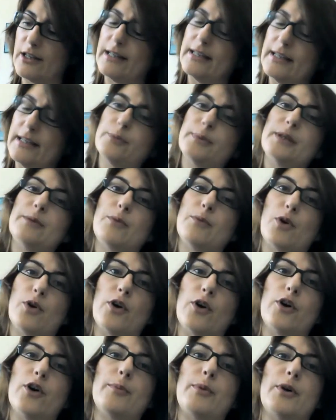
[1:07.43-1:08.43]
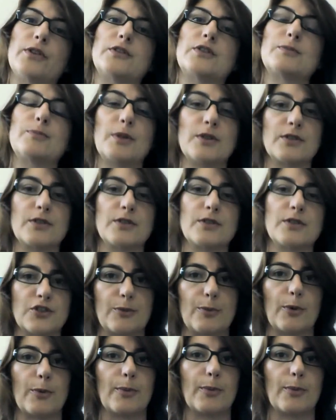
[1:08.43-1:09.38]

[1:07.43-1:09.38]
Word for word: a little bit more about sponsorship